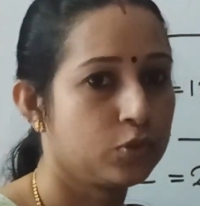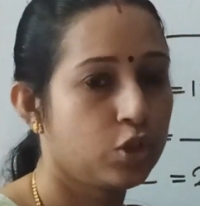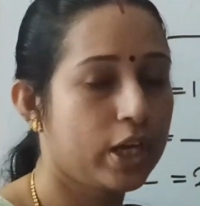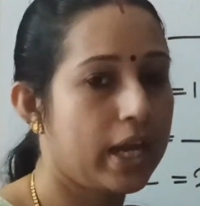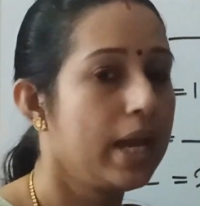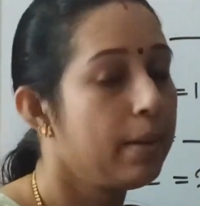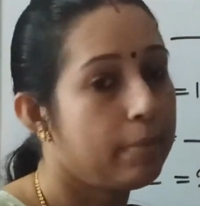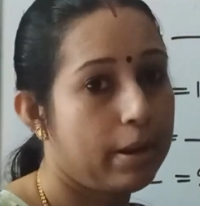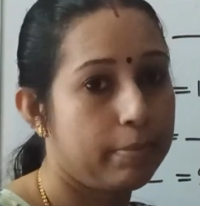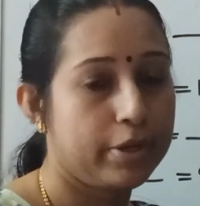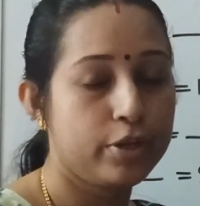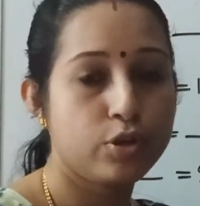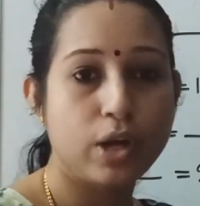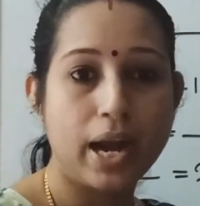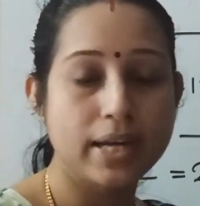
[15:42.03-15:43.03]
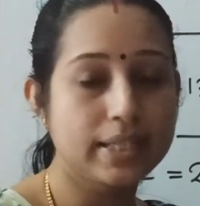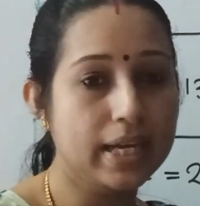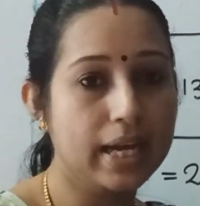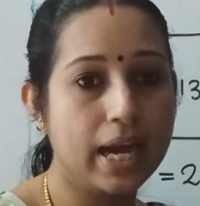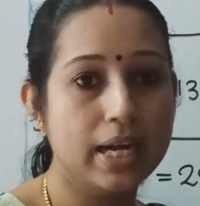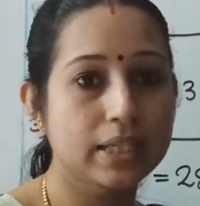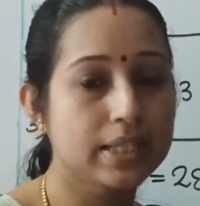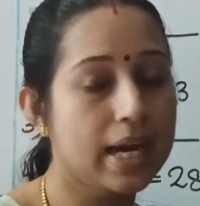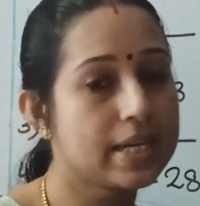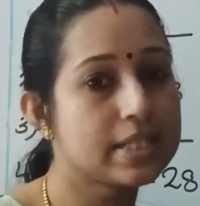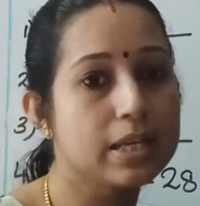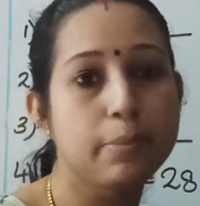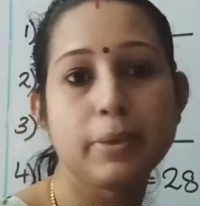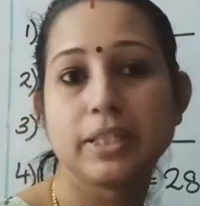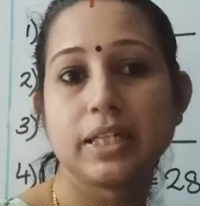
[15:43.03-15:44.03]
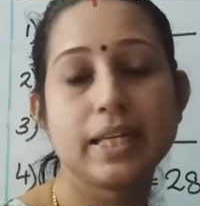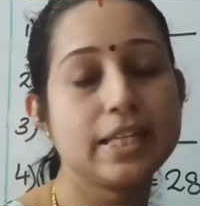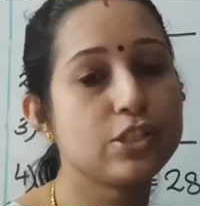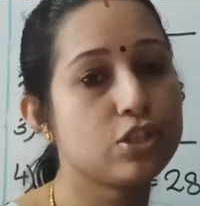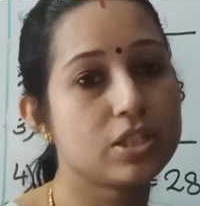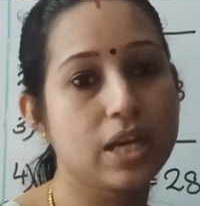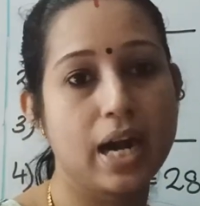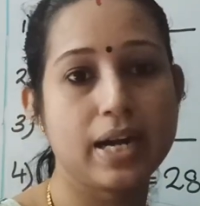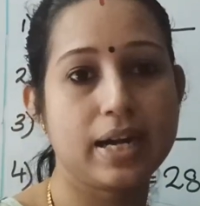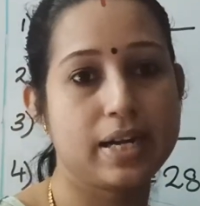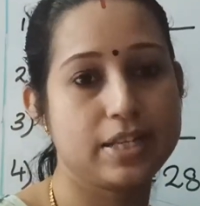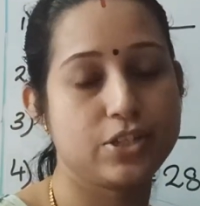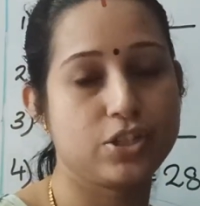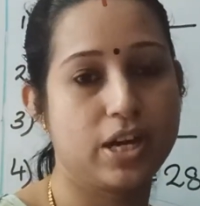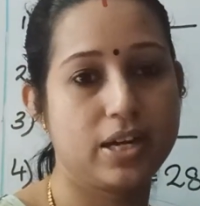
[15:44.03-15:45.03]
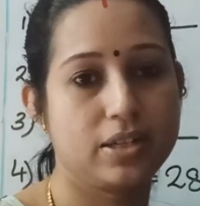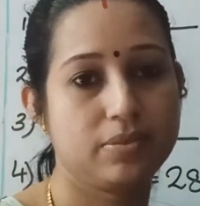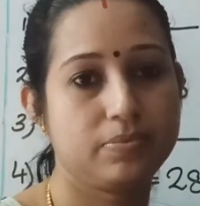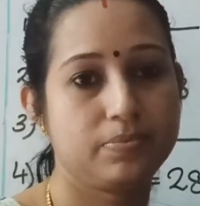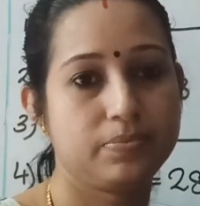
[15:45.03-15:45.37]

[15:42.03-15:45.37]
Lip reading: Okay, maybe you write the correct answer, but the teachers can't understand.